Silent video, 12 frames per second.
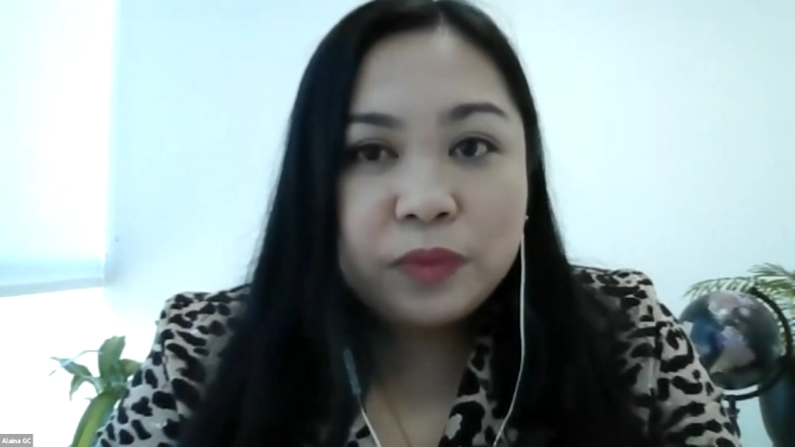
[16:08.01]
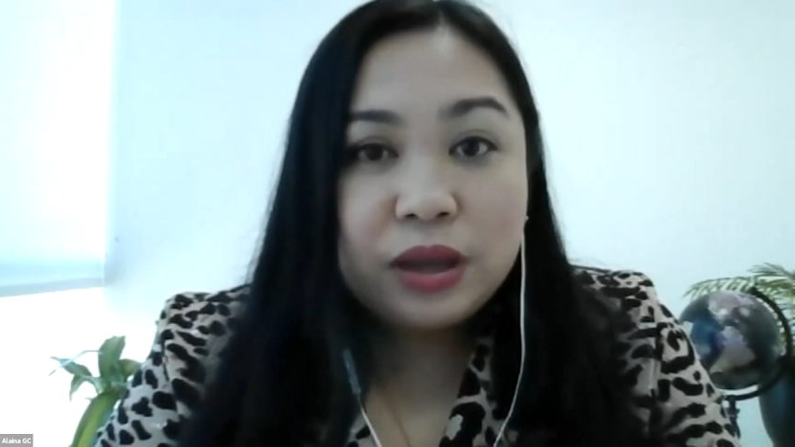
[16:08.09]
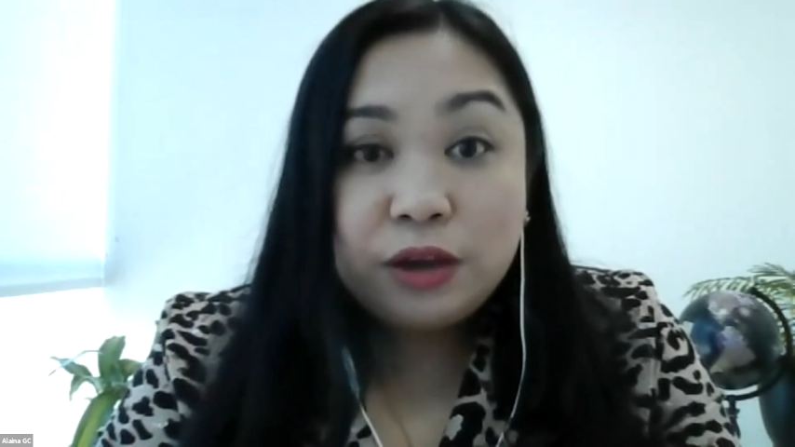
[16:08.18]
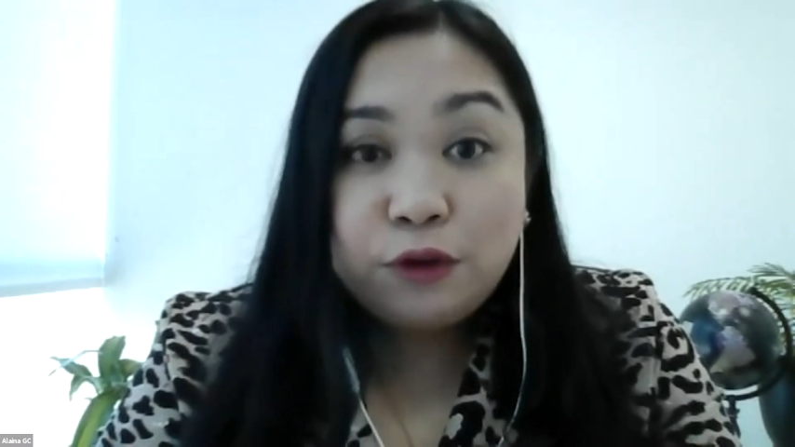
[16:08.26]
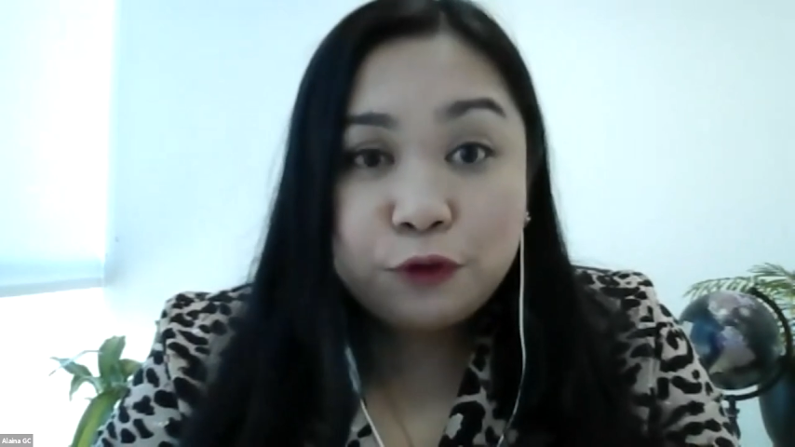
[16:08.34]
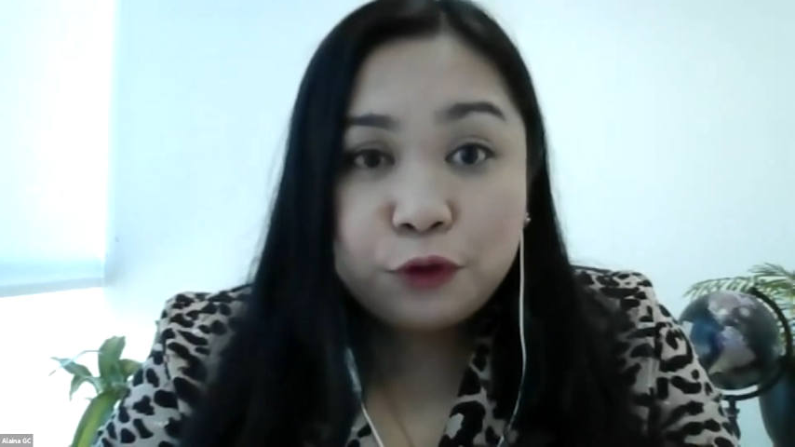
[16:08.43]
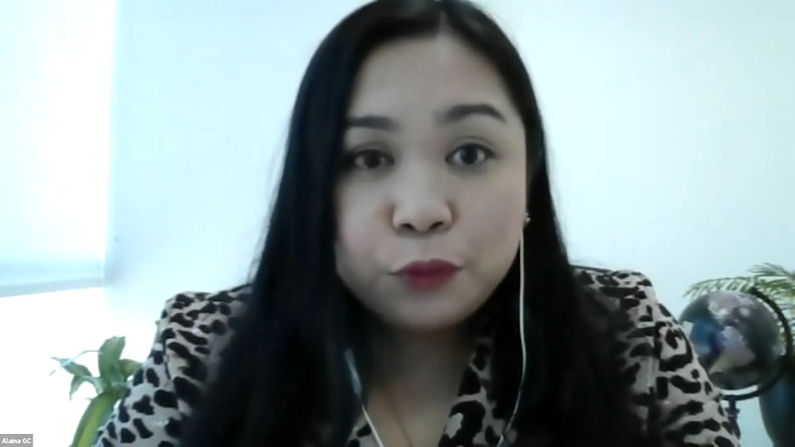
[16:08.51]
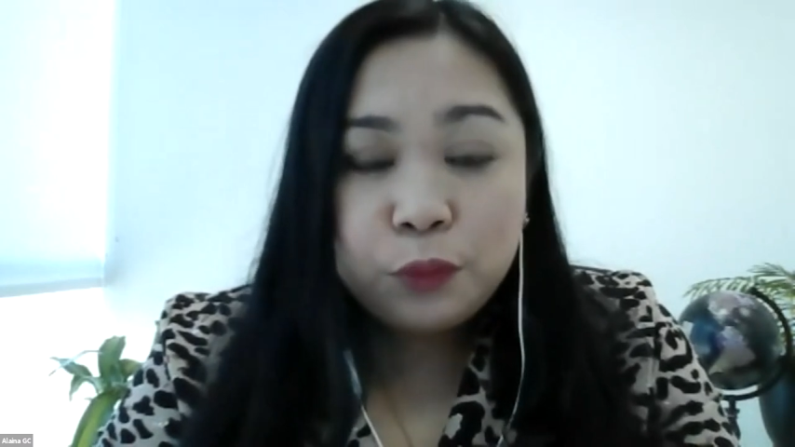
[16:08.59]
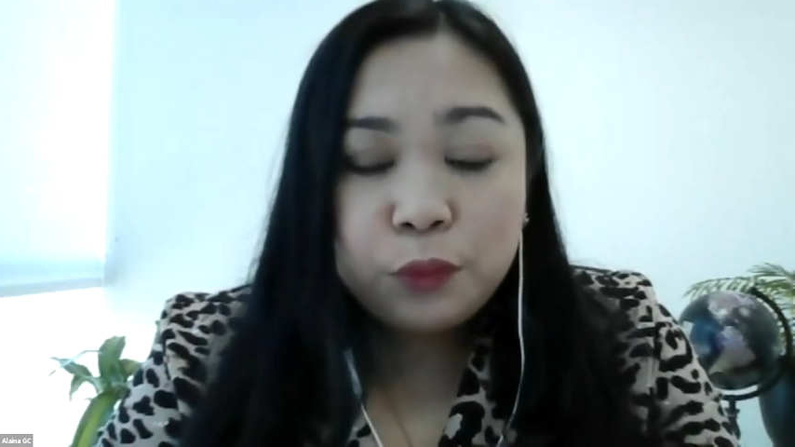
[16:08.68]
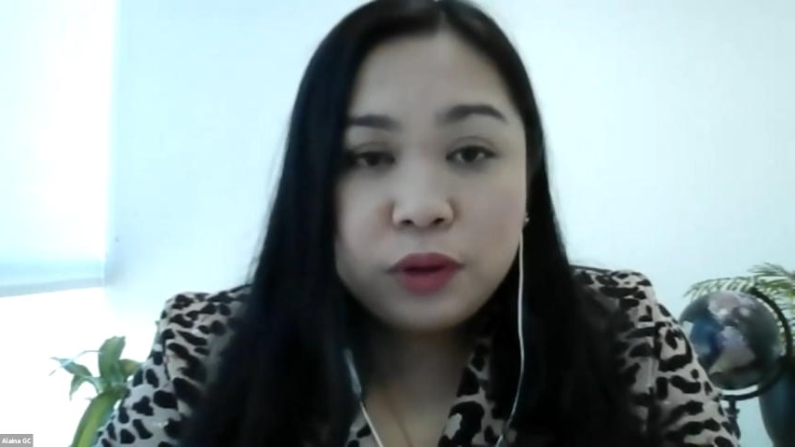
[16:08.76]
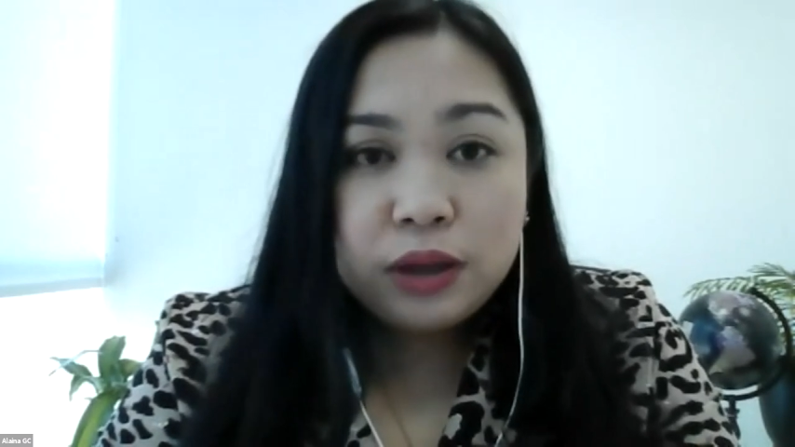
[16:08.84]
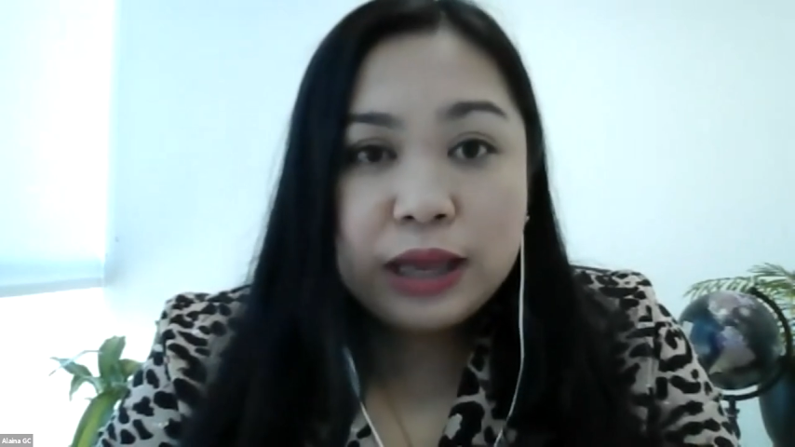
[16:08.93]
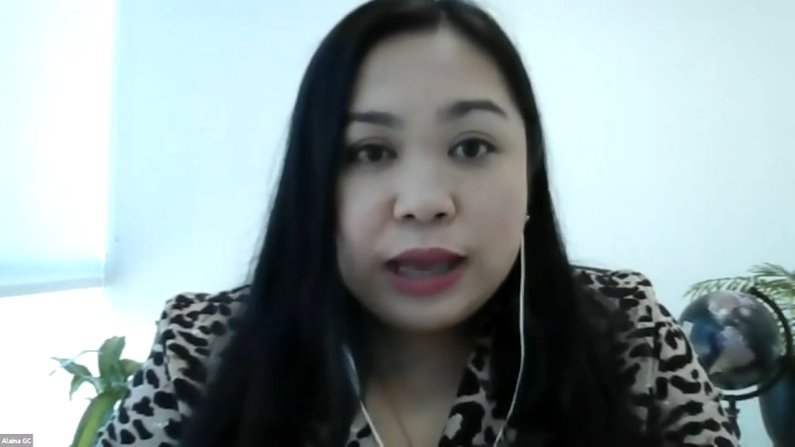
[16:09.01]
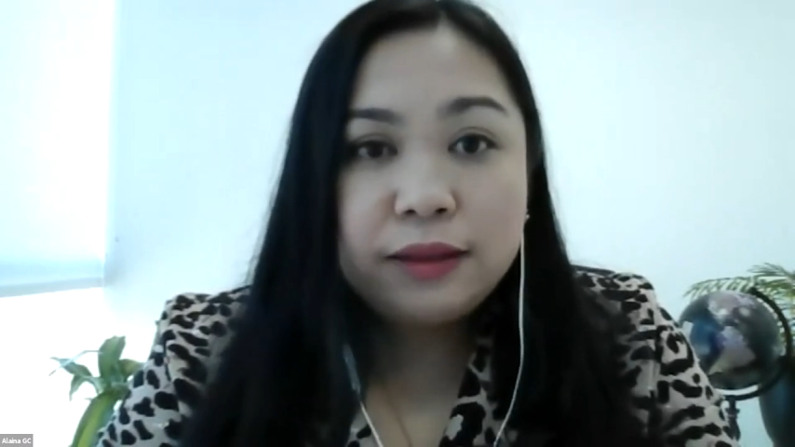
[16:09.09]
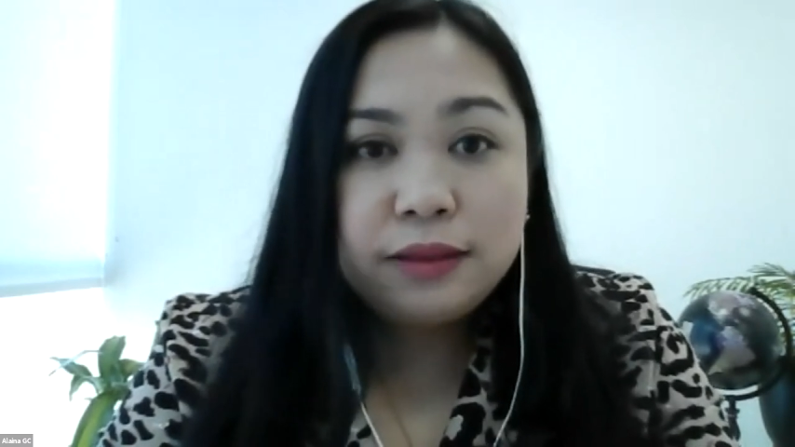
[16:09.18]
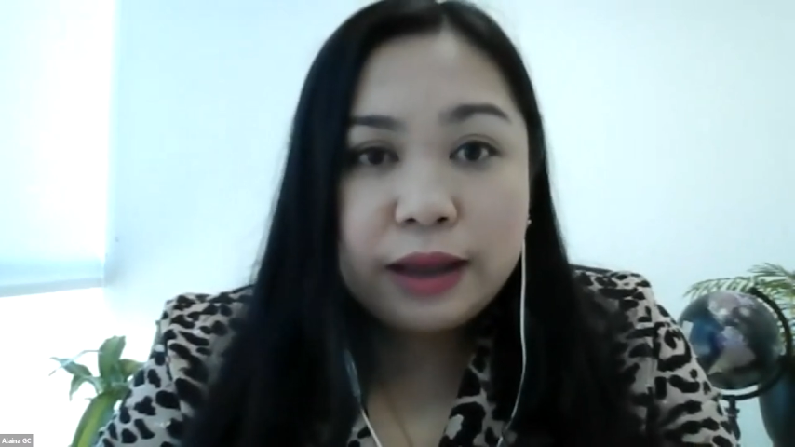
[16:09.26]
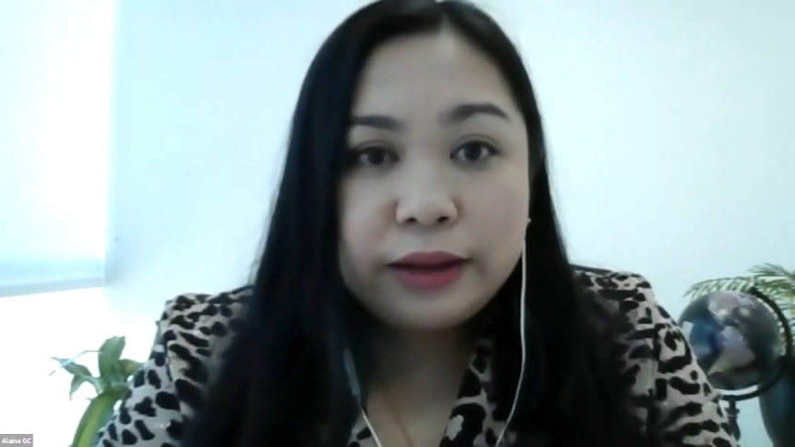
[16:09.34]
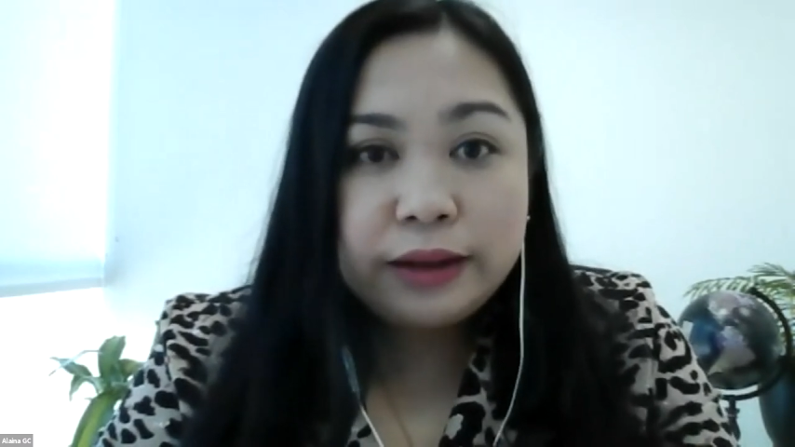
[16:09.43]
issue.
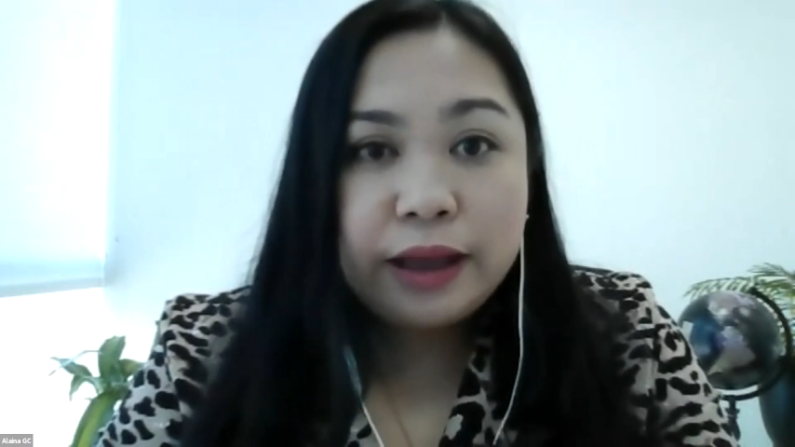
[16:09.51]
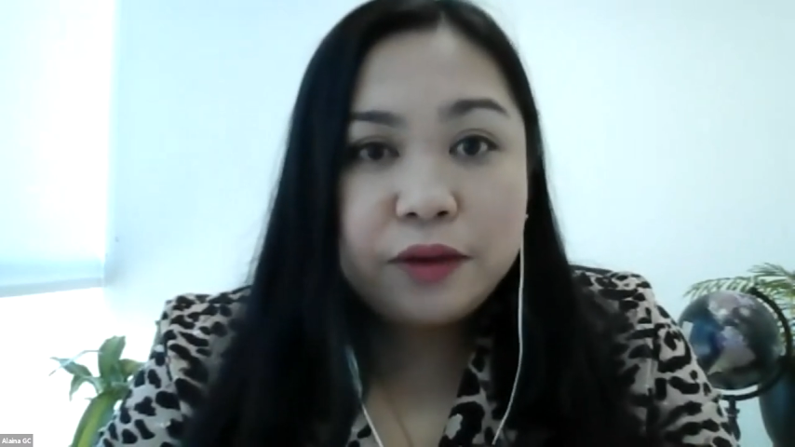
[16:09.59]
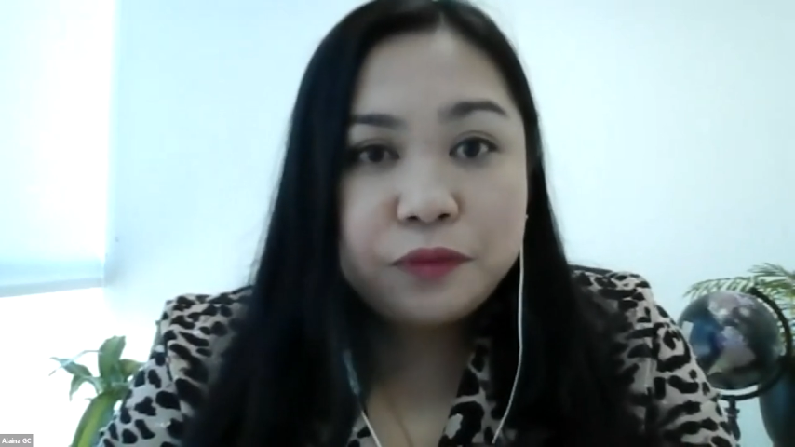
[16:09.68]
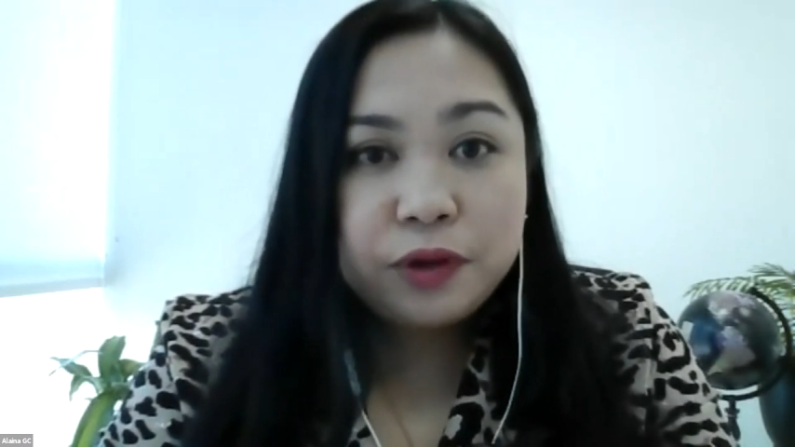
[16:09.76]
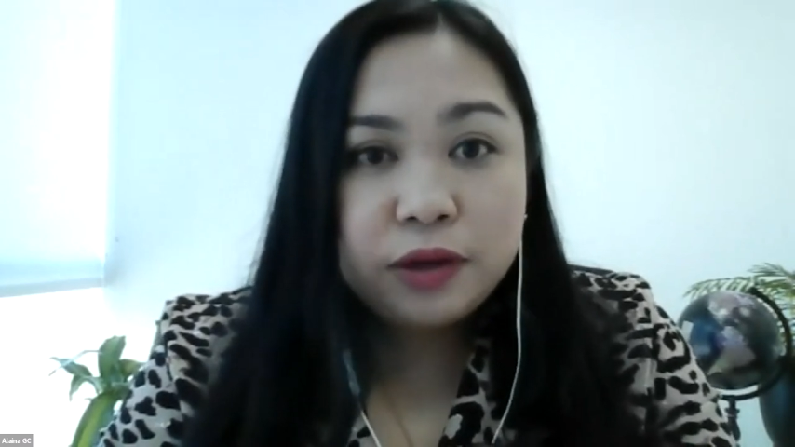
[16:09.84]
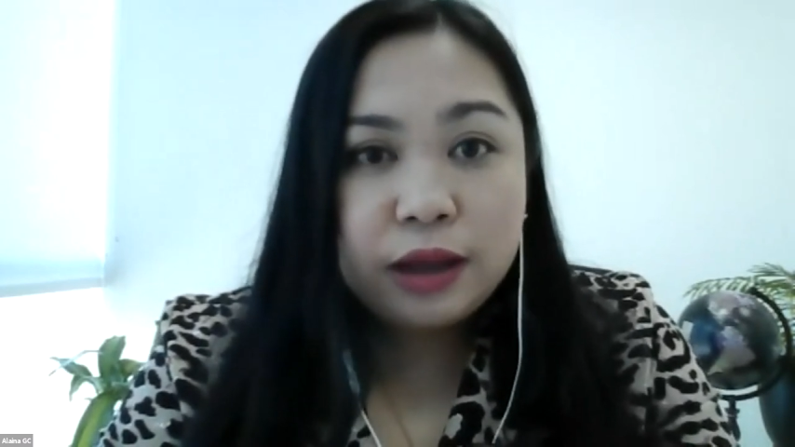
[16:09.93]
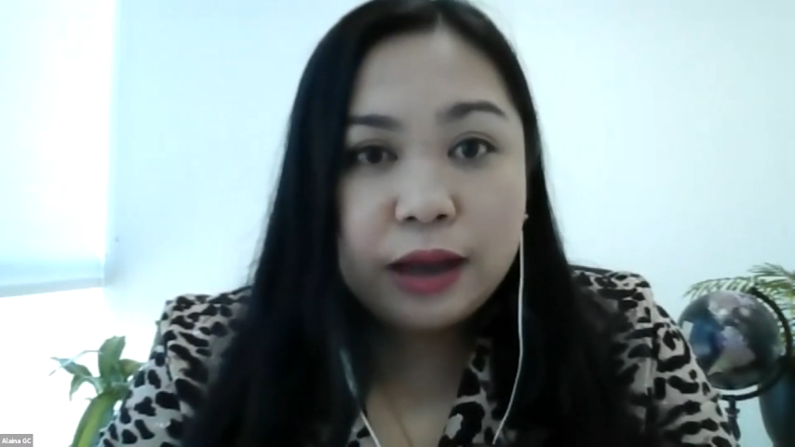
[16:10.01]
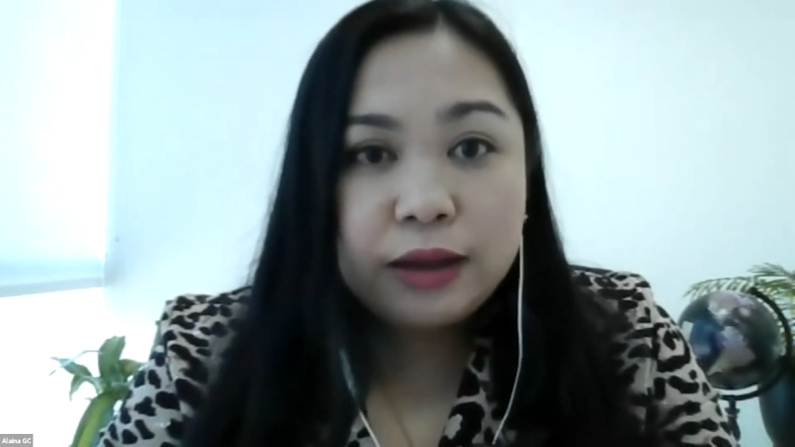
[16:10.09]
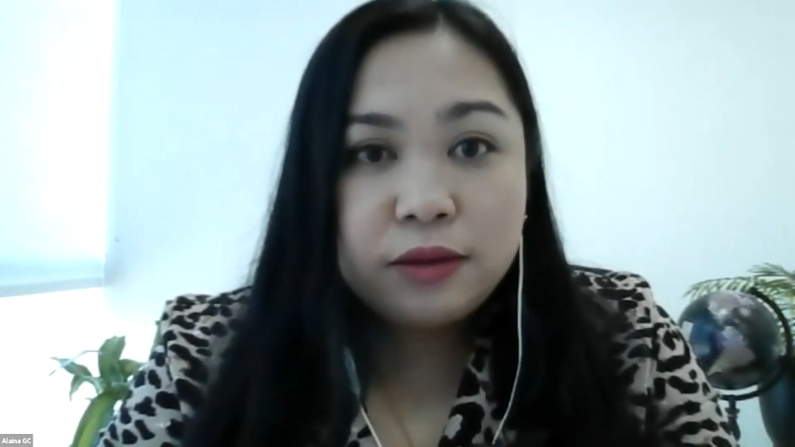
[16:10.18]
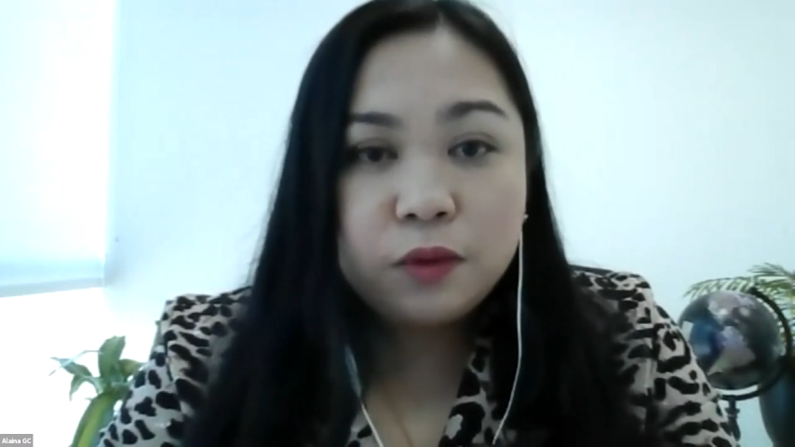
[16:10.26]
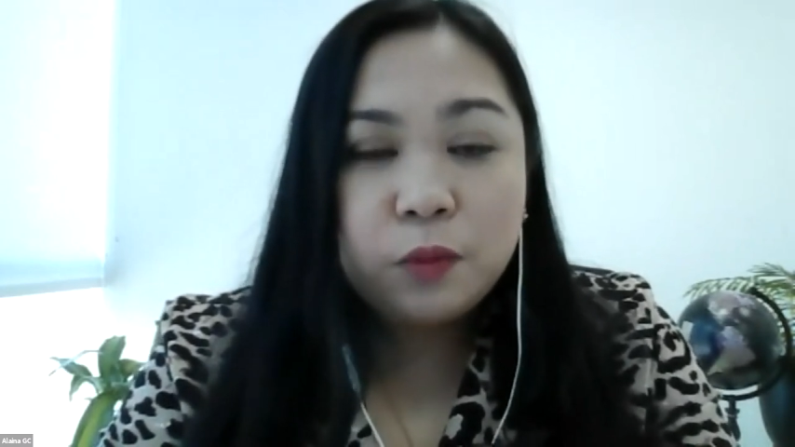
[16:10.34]
And then after that,